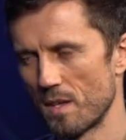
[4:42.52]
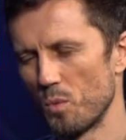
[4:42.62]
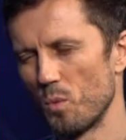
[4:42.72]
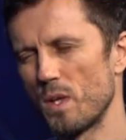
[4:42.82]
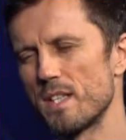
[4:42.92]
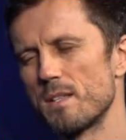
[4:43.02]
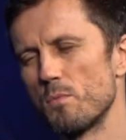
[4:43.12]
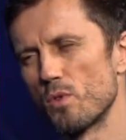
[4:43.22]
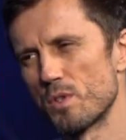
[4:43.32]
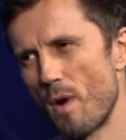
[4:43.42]
What is the
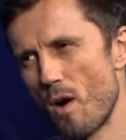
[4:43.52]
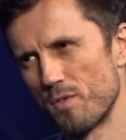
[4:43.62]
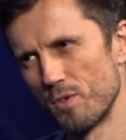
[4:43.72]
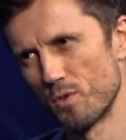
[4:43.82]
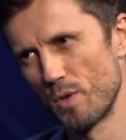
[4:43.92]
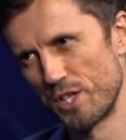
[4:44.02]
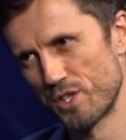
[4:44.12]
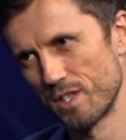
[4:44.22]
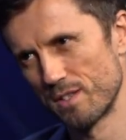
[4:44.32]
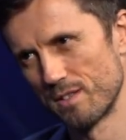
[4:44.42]
most powerful
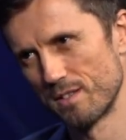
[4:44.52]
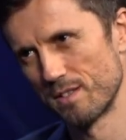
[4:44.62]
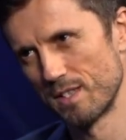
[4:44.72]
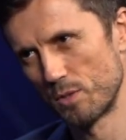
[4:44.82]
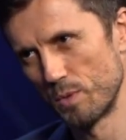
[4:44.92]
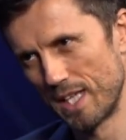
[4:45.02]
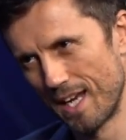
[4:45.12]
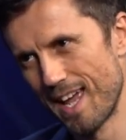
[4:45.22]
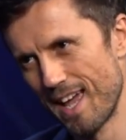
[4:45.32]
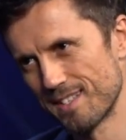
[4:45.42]
question that we
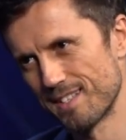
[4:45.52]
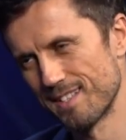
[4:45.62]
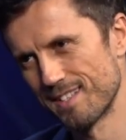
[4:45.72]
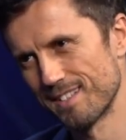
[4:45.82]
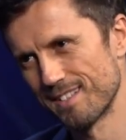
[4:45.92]
can ask?